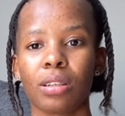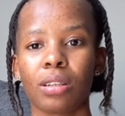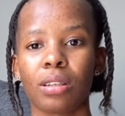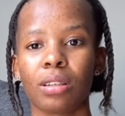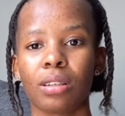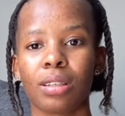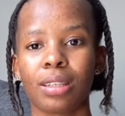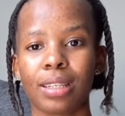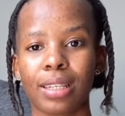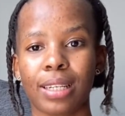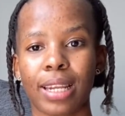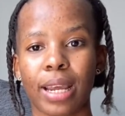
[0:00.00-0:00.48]

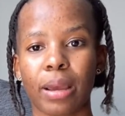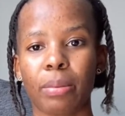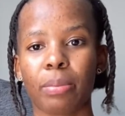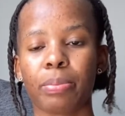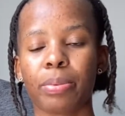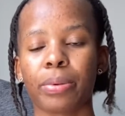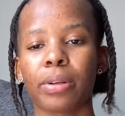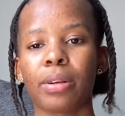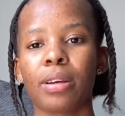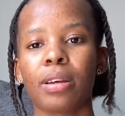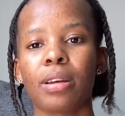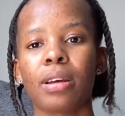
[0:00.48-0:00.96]
step.
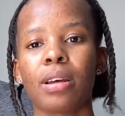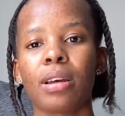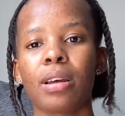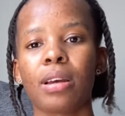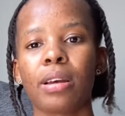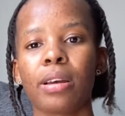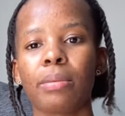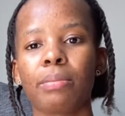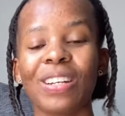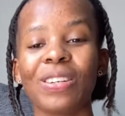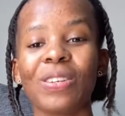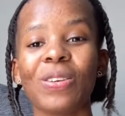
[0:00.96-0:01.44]

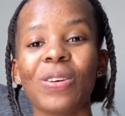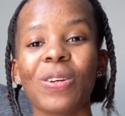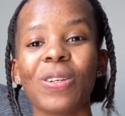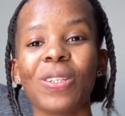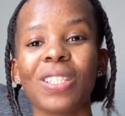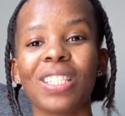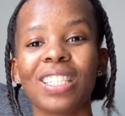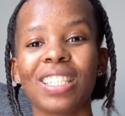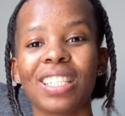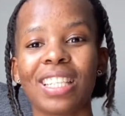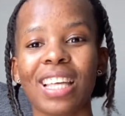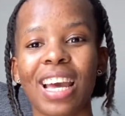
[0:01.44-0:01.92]

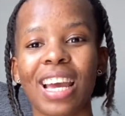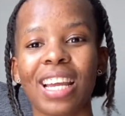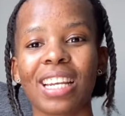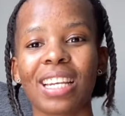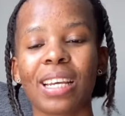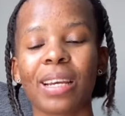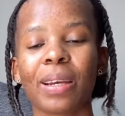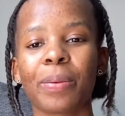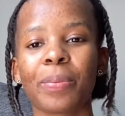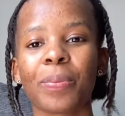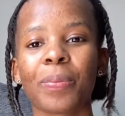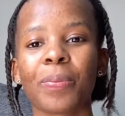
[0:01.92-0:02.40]
Note that
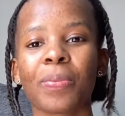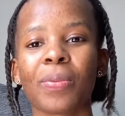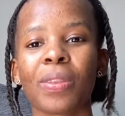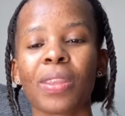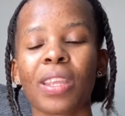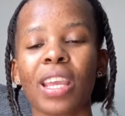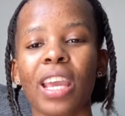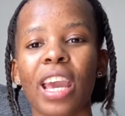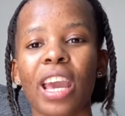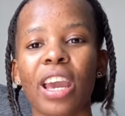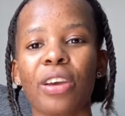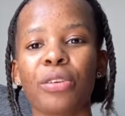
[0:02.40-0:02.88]

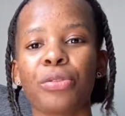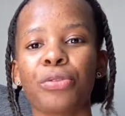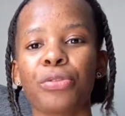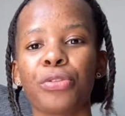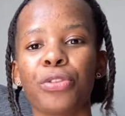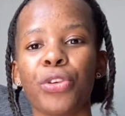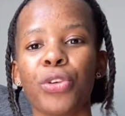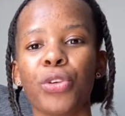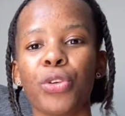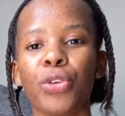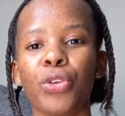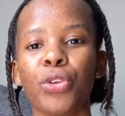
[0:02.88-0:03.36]

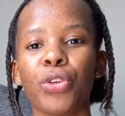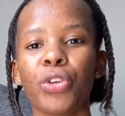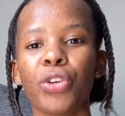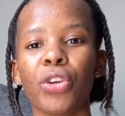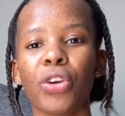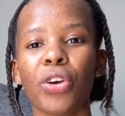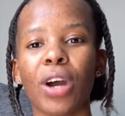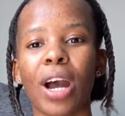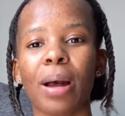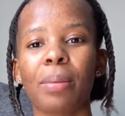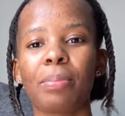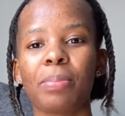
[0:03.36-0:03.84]
if you do
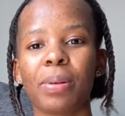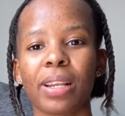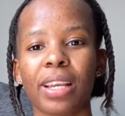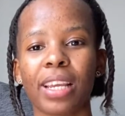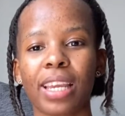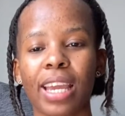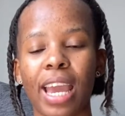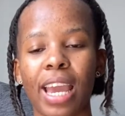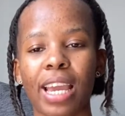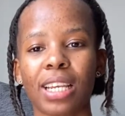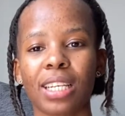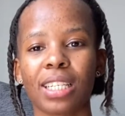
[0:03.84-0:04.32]
your
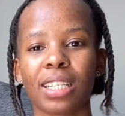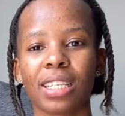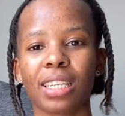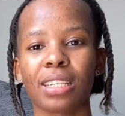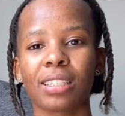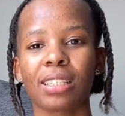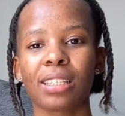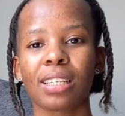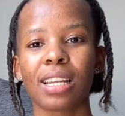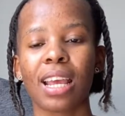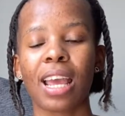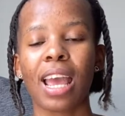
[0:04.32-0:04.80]

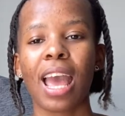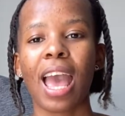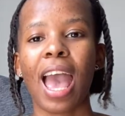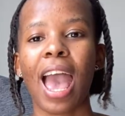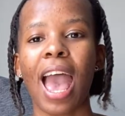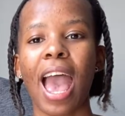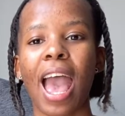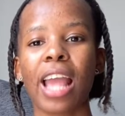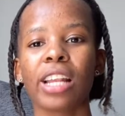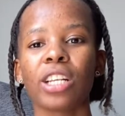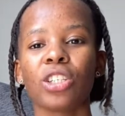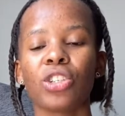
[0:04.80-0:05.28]
application
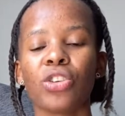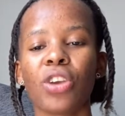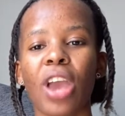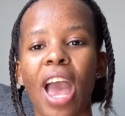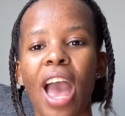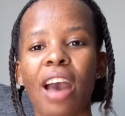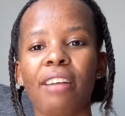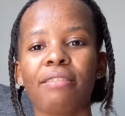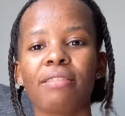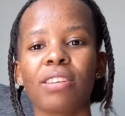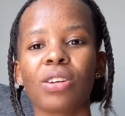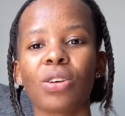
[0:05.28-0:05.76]
and you
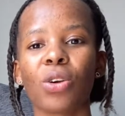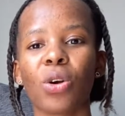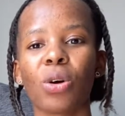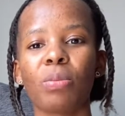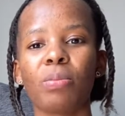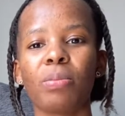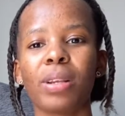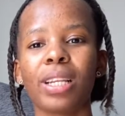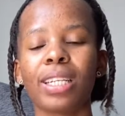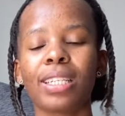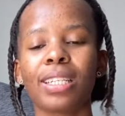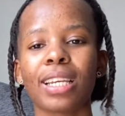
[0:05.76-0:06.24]
haven't
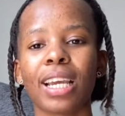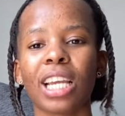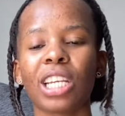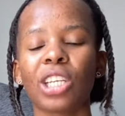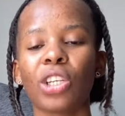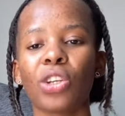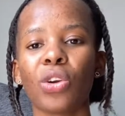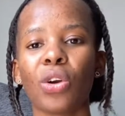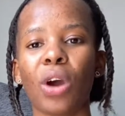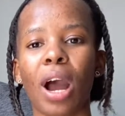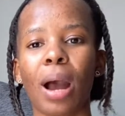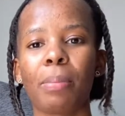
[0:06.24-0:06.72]
completed
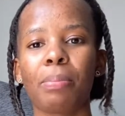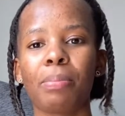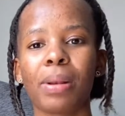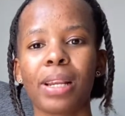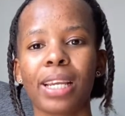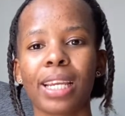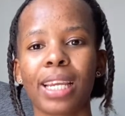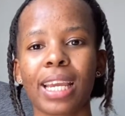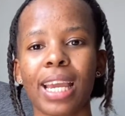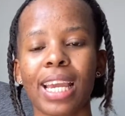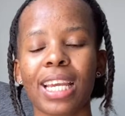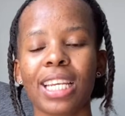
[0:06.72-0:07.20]
your
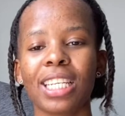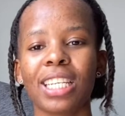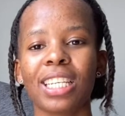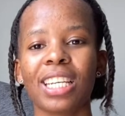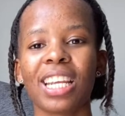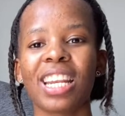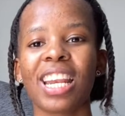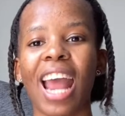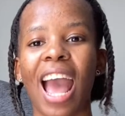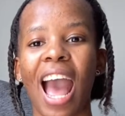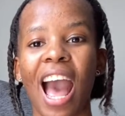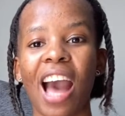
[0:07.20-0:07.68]

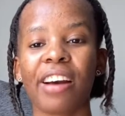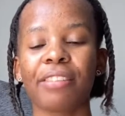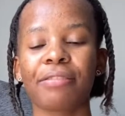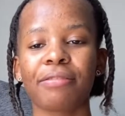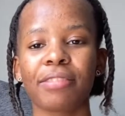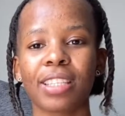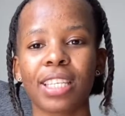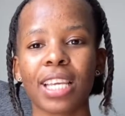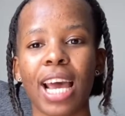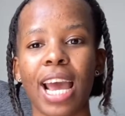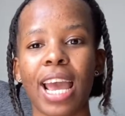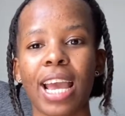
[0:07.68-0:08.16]
application
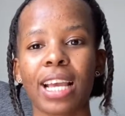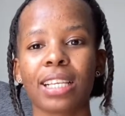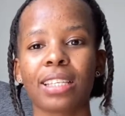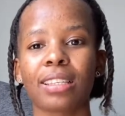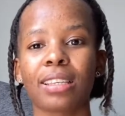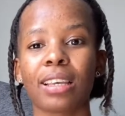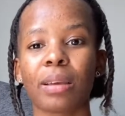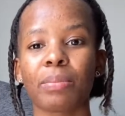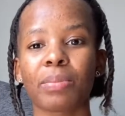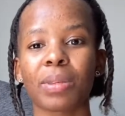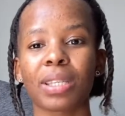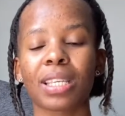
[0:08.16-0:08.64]
after
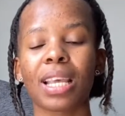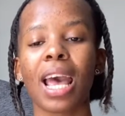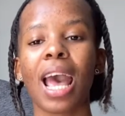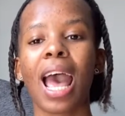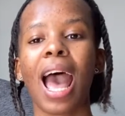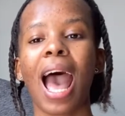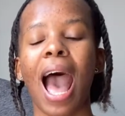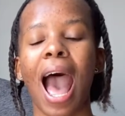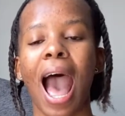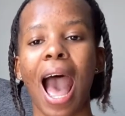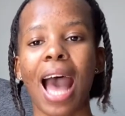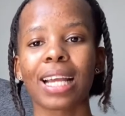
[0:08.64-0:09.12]
exams
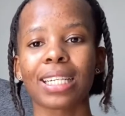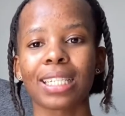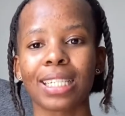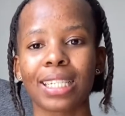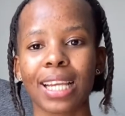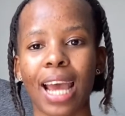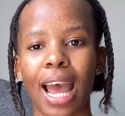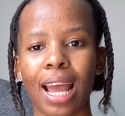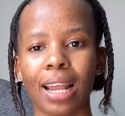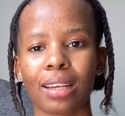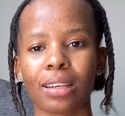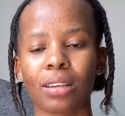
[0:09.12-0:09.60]
are
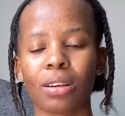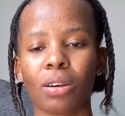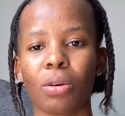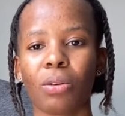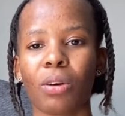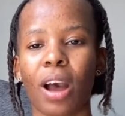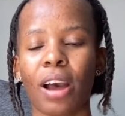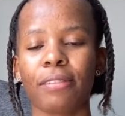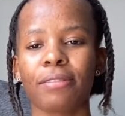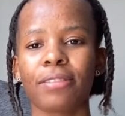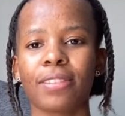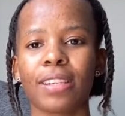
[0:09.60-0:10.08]
done
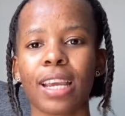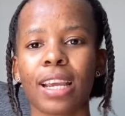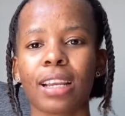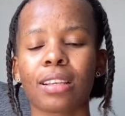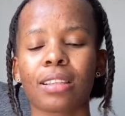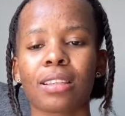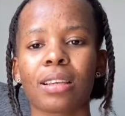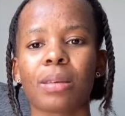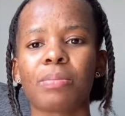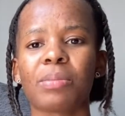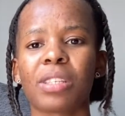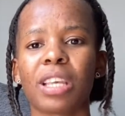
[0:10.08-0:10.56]
or after
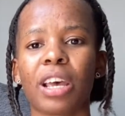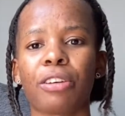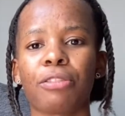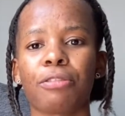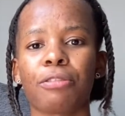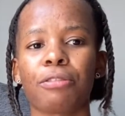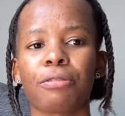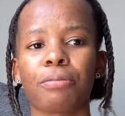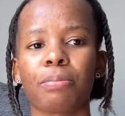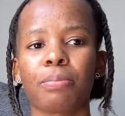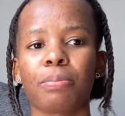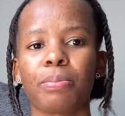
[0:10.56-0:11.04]
exams have
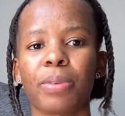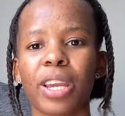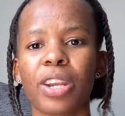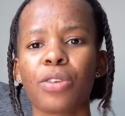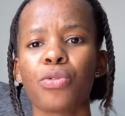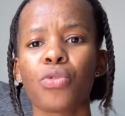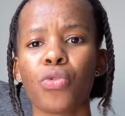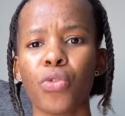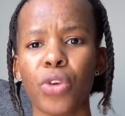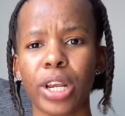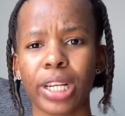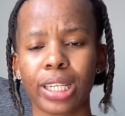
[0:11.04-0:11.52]

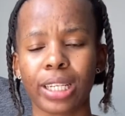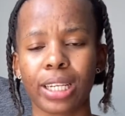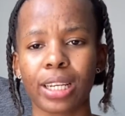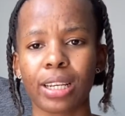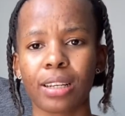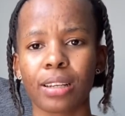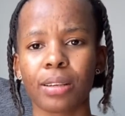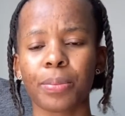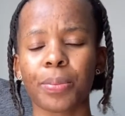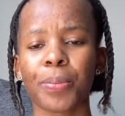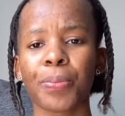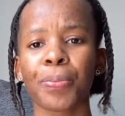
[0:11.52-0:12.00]
been
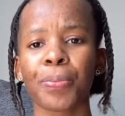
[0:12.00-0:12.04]
written,